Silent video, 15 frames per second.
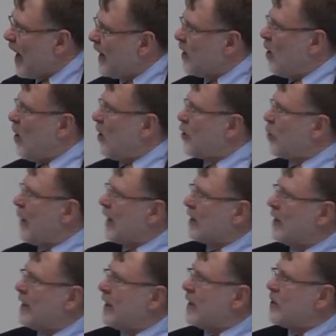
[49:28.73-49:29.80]
I call direct
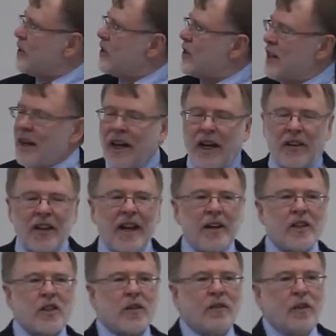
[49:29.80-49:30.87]
linkages, and that
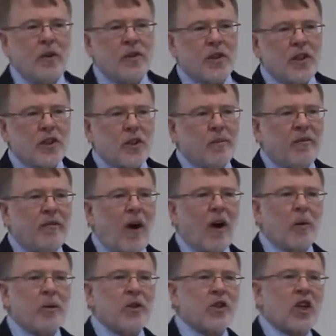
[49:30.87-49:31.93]
is food system
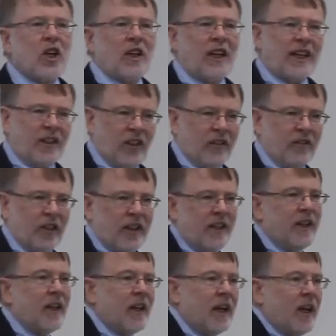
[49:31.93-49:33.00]
farmers
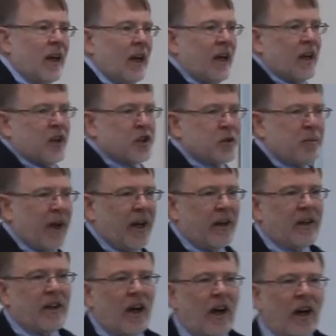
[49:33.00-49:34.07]
collectively
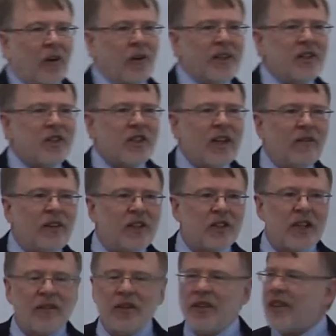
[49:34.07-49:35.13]
spend
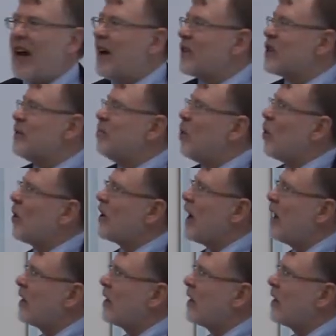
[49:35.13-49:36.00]
$177,000 more